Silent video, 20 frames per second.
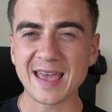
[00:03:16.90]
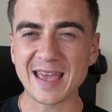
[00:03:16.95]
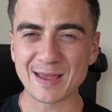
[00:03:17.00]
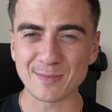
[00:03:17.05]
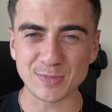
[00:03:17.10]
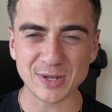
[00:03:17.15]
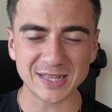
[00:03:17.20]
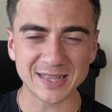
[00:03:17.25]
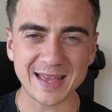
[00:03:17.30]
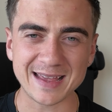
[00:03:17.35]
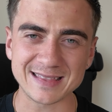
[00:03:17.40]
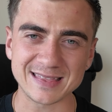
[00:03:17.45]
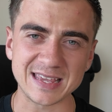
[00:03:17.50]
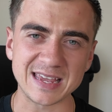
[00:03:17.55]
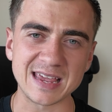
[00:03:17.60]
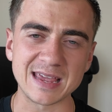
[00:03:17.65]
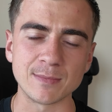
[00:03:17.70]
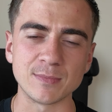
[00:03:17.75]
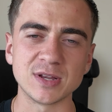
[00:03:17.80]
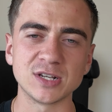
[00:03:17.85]
emulate
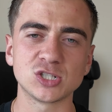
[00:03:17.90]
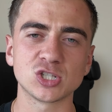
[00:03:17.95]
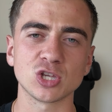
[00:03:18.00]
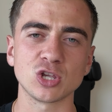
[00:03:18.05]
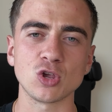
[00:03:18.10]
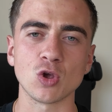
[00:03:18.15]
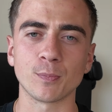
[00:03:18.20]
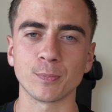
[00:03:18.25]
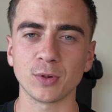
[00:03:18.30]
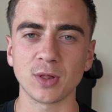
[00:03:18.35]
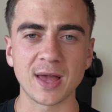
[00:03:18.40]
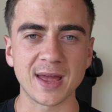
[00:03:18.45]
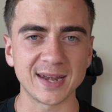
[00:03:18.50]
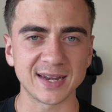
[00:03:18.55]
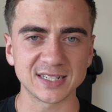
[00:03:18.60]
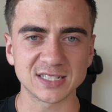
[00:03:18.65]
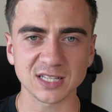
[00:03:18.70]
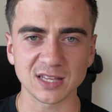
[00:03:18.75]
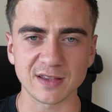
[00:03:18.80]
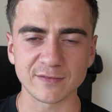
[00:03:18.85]
the image that you're
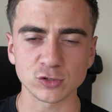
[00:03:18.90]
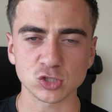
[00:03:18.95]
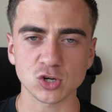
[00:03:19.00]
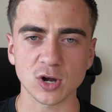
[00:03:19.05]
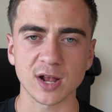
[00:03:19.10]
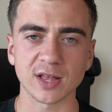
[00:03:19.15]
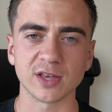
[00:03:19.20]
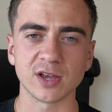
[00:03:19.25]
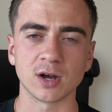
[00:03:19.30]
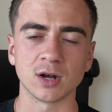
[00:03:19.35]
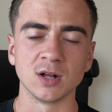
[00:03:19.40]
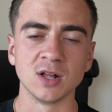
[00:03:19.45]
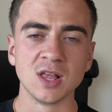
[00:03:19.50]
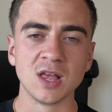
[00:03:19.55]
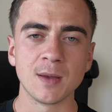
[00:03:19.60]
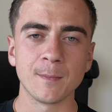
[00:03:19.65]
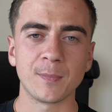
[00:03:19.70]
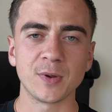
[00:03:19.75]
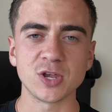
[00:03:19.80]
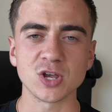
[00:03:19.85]
planning to leave Australia,
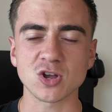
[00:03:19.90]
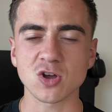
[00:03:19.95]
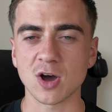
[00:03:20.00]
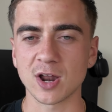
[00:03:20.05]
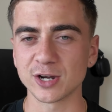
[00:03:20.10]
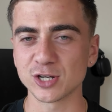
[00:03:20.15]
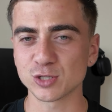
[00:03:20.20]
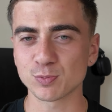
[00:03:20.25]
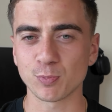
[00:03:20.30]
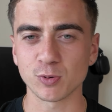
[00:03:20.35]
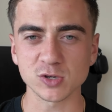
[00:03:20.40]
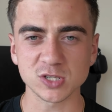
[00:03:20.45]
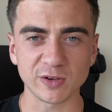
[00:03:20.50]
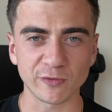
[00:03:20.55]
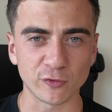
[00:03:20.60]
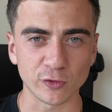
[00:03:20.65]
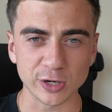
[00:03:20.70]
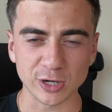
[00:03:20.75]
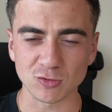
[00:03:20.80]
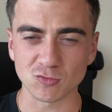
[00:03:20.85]
but you're kind of just
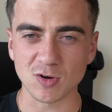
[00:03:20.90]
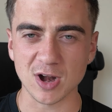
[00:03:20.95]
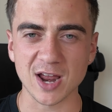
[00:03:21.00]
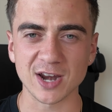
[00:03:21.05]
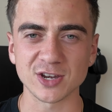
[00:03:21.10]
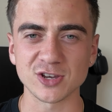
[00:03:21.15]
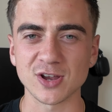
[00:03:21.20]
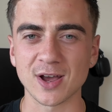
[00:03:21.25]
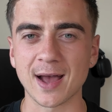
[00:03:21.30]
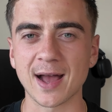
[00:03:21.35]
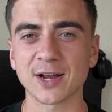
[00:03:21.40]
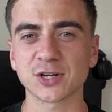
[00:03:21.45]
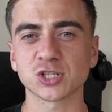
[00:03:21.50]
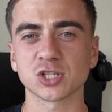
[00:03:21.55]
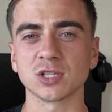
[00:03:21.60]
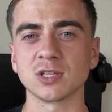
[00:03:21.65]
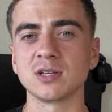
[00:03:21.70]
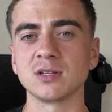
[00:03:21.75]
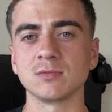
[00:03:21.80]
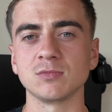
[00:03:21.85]
pussyfooting around and you're
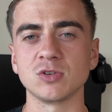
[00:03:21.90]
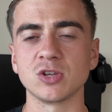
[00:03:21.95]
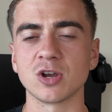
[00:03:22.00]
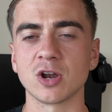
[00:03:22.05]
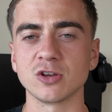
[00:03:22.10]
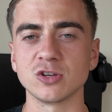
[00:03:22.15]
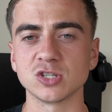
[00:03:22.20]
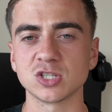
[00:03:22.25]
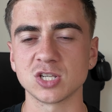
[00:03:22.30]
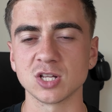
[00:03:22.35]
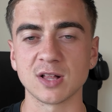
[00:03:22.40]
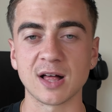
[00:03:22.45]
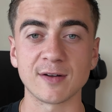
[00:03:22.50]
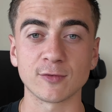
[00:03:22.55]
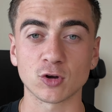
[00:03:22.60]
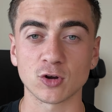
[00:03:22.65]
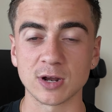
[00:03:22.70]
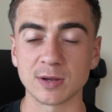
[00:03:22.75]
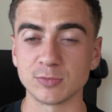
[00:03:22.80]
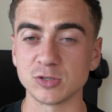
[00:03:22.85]
actually, you still
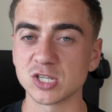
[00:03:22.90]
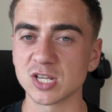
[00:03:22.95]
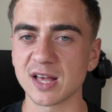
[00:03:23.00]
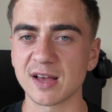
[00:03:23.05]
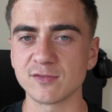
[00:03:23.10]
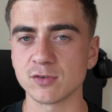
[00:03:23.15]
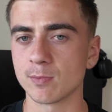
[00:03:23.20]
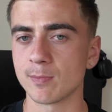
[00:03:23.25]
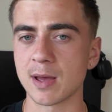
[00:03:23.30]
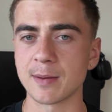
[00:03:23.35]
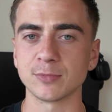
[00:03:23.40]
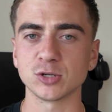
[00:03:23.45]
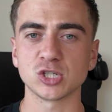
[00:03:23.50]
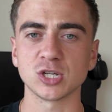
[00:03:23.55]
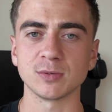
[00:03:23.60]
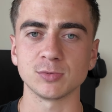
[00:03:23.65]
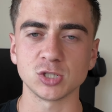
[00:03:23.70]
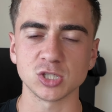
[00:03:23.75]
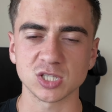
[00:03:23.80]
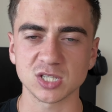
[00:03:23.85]
have a crib, you still have your
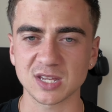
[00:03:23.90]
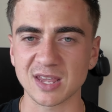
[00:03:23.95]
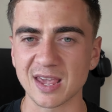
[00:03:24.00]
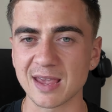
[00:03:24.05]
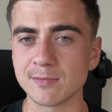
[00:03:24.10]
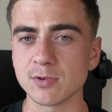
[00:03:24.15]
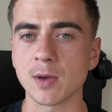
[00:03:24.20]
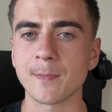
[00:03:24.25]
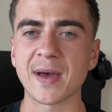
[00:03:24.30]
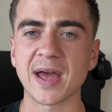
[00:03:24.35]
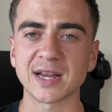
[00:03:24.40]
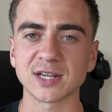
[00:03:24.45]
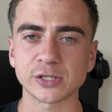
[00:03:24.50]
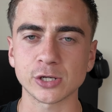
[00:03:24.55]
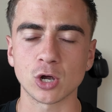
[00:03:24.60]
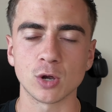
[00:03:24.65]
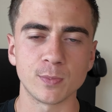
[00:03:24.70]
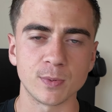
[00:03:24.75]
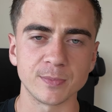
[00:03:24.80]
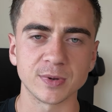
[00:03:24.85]
memberships, you keep your banks
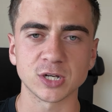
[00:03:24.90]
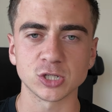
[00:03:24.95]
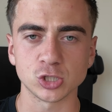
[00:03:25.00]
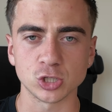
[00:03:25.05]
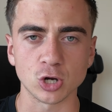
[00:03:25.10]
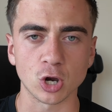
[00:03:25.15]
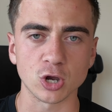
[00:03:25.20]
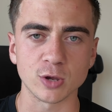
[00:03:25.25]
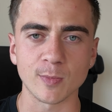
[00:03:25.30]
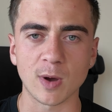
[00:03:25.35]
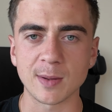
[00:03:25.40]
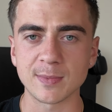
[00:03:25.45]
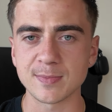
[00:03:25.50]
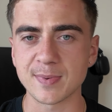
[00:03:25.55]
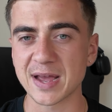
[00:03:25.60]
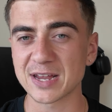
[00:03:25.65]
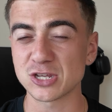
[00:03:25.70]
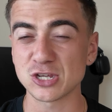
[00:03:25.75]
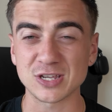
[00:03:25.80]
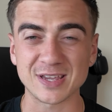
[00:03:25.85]
open because you know you might be
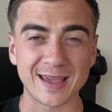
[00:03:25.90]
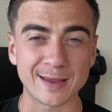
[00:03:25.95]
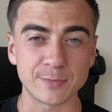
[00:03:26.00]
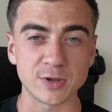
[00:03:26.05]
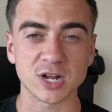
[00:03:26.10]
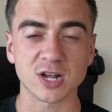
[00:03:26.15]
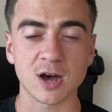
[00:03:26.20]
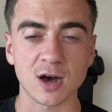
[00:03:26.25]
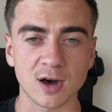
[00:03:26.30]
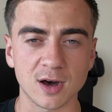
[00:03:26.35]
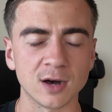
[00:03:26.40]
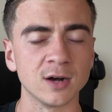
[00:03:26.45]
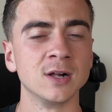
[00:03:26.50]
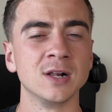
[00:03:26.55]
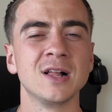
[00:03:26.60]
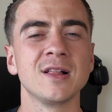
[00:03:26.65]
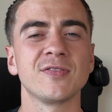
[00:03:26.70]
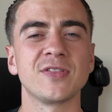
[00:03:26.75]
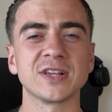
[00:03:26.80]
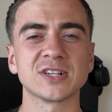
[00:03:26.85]
back, you keep your car,
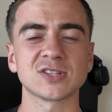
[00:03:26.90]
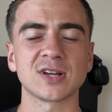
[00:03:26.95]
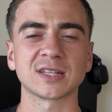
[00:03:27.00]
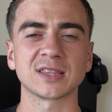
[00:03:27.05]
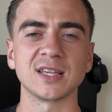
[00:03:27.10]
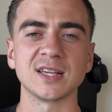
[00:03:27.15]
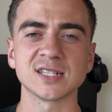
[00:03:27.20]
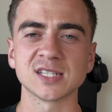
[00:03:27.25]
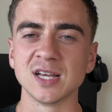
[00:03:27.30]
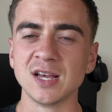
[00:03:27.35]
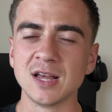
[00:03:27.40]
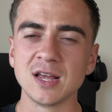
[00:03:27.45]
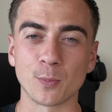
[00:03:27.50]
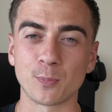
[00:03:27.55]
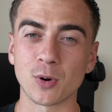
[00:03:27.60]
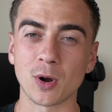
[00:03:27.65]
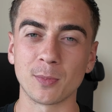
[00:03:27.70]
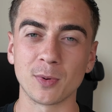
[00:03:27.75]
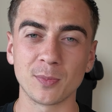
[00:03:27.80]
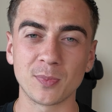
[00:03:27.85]
things like this, you're
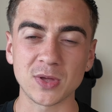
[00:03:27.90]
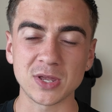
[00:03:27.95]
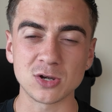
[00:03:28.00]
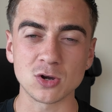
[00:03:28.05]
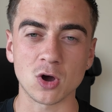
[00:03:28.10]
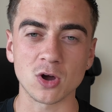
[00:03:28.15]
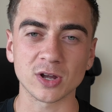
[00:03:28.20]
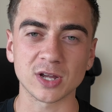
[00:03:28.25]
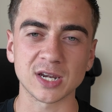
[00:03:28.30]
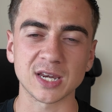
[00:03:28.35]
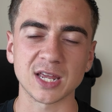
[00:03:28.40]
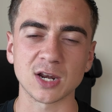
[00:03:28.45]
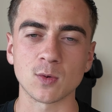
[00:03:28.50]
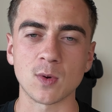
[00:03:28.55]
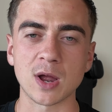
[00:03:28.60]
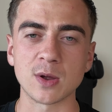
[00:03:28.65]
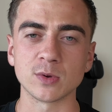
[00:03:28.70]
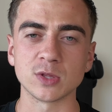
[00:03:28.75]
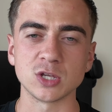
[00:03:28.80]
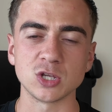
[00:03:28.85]
probably not going to get
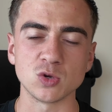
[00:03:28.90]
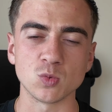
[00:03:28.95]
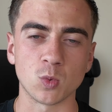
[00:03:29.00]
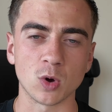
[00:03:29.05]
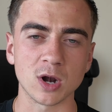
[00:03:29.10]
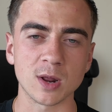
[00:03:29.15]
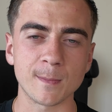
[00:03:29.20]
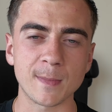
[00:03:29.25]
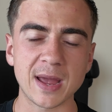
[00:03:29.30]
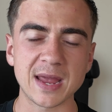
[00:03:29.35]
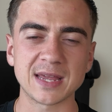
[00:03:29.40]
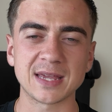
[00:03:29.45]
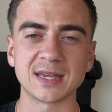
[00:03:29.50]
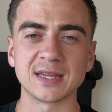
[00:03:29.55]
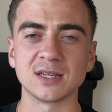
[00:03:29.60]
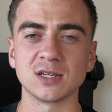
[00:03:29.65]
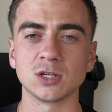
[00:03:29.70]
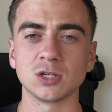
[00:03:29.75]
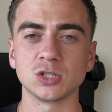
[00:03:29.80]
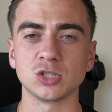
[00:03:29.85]
away with it. You want to make
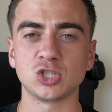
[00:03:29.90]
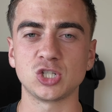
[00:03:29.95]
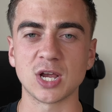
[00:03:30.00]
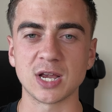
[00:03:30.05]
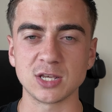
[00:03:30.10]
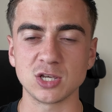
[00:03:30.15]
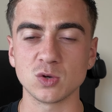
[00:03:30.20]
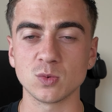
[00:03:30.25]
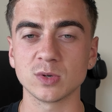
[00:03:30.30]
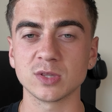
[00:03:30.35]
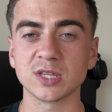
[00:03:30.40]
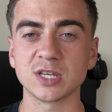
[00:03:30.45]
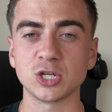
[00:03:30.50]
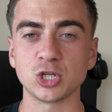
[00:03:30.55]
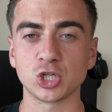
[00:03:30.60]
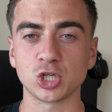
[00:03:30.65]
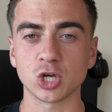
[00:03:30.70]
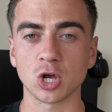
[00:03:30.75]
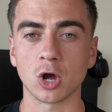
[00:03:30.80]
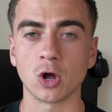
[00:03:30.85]
it genuinely
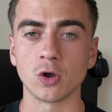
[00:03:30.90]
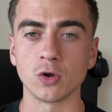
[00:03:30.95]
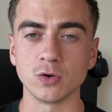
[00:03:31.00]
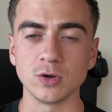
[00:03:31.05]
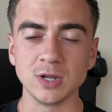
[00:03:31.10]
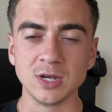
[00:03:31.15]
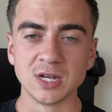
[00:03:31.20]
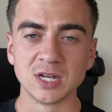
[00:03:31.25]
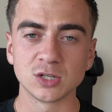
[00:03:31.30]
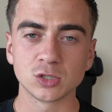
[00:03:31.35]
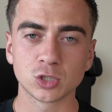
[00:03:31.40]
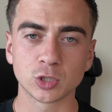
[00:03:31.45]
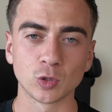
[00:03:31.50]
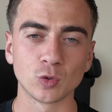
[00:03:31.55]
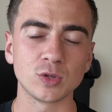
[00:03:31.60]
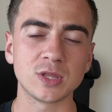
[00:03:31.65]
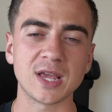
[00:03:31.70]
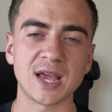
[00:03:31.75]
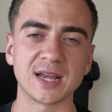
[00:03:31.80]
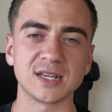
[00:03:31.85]
shown to the